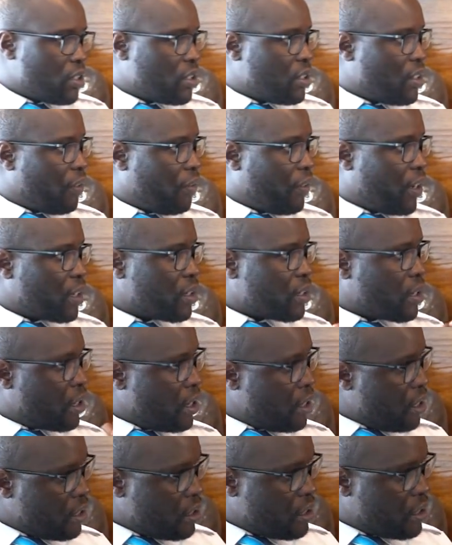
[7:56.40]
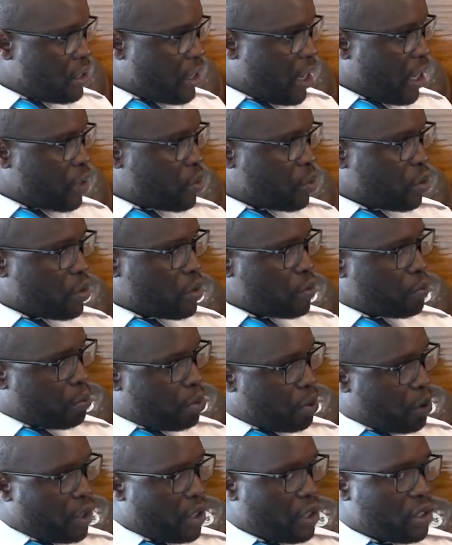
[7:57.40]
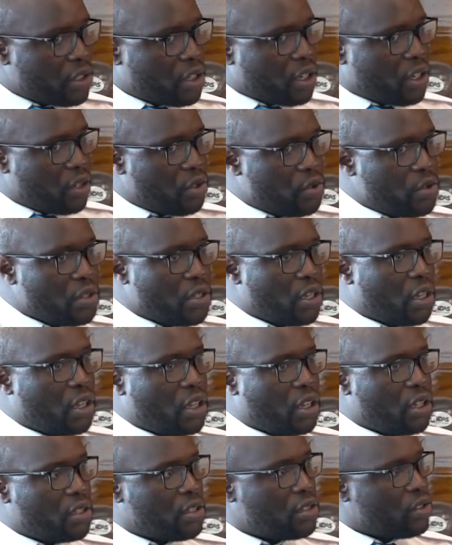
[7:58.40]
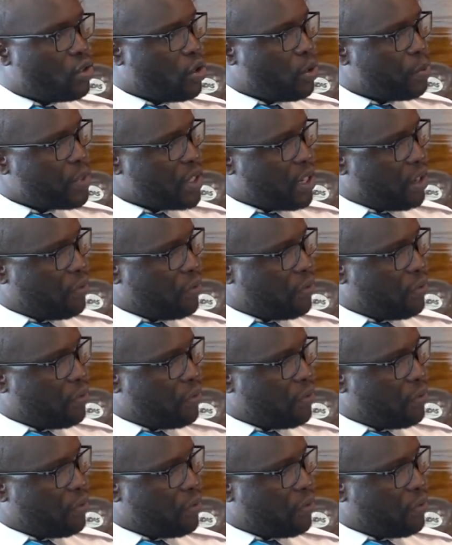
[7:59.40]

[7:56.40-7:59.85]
just affects kids? At what point can you say it stops